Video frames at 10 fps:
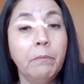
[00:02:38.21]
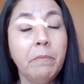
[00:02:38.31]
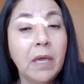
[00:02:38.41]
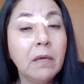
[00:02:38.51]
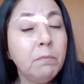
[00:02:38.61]

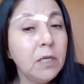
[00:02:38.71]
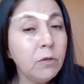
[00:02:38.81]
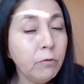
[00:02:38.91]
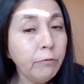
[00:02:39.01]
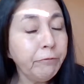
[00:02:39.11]
Maybe
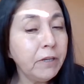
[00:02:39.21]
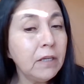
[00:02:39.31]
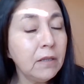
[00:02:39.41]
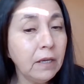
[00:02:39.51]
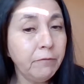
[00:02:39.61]
you
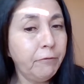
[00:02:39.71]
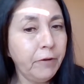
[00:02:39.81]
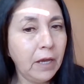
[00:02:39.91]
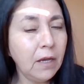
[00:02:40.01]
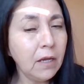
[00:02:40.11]
feel
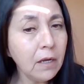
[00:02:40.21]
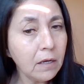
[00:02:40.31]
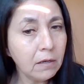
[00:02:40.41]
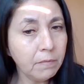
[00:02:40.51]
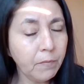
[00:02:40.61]

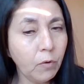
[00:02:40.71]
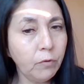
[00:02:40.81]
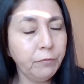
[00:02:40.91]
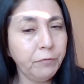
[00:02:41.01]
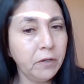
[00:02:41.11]
afraid
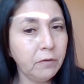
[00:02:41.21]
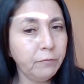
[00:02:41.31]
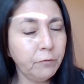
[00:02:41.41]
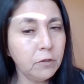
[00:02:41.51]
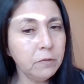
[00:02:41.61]
or
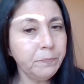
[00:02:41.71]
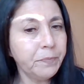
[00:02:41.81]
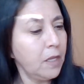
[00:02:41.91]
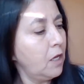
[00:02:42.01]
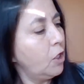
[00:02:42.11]
fearful.
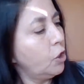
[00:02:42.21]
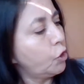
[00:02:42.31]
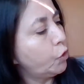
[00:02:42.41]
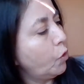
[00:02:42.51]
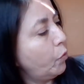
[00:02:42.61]

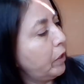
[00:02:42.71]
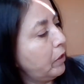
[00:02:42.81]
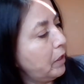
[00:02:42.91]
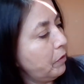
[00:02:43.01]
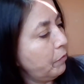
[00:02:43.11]
So we're
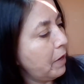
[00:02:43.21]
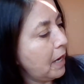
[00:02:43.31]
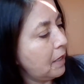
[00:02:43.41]
gonna